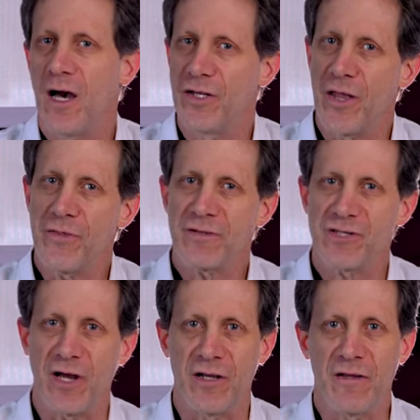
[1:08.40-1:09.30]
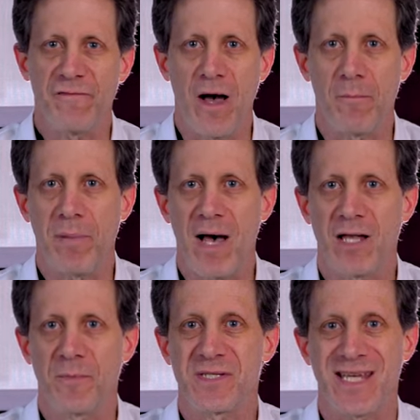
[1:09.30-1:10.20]
Another study found
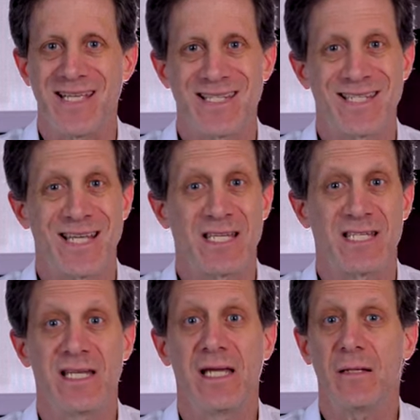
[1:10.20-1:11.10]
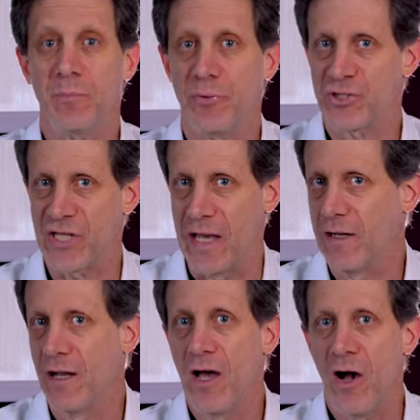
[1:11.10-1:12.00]
polyps in
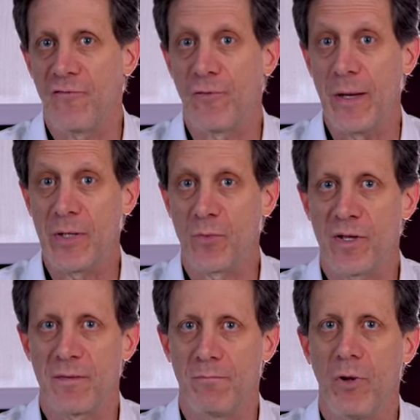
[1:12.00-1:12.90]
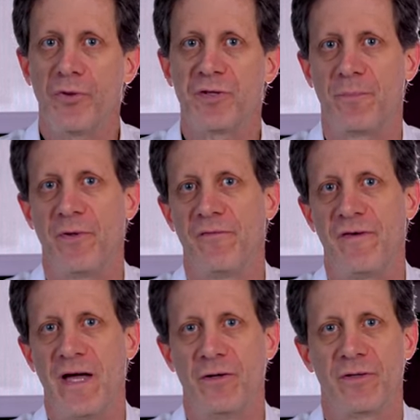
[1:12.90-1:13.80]
16% of women with multiple
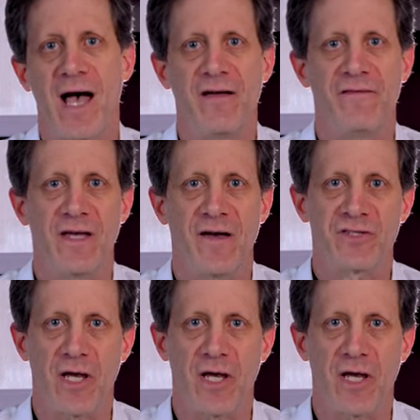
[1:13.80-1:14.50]
failed IVF